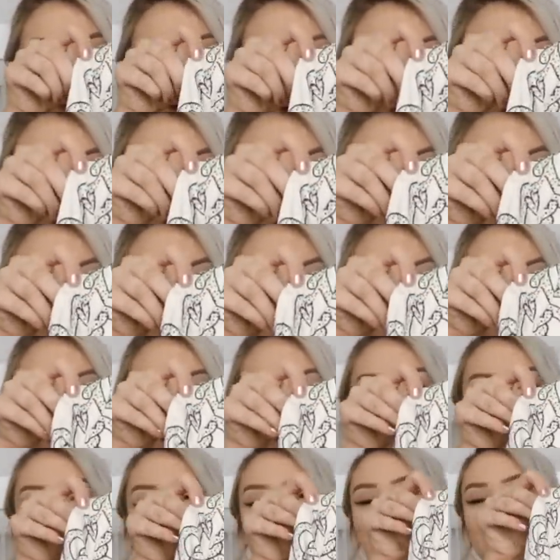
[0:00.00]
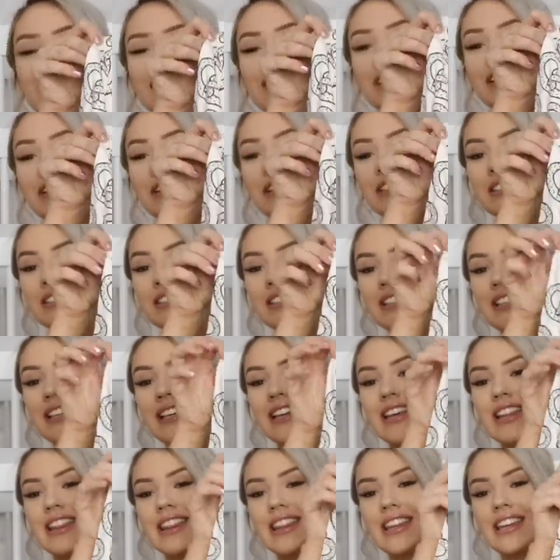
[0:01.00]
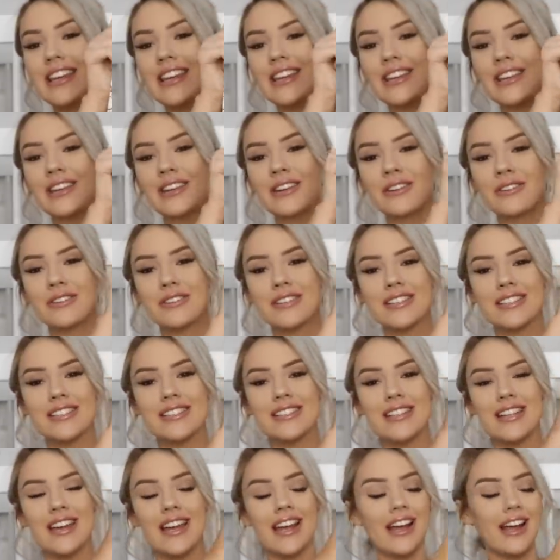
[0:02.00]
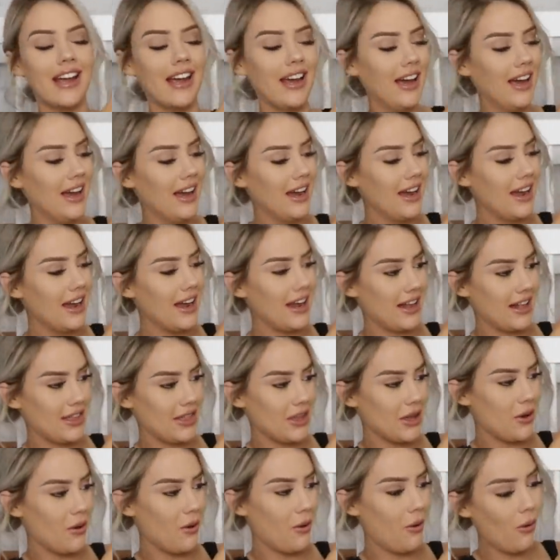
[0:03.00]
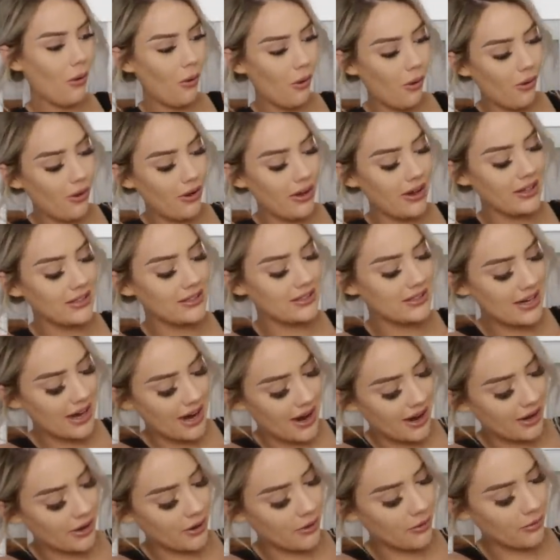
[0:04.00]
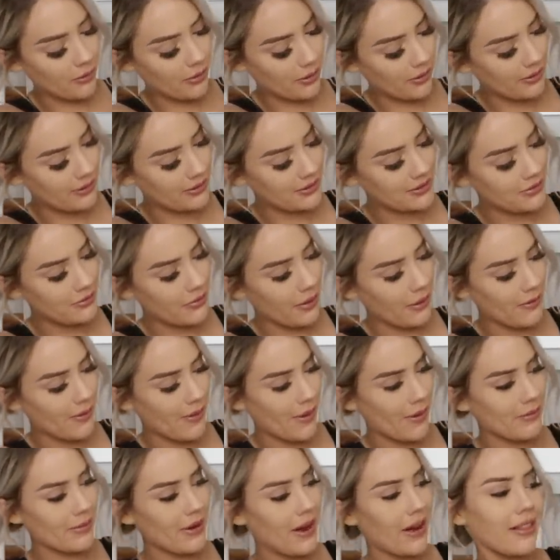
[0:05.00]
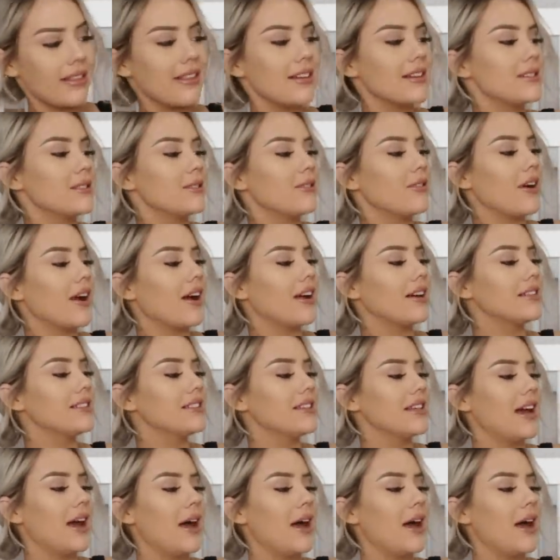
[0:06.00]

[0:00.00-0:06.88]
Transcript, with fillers: that we got is seriously the cutest thing in the whole entire world. My mom got this for us.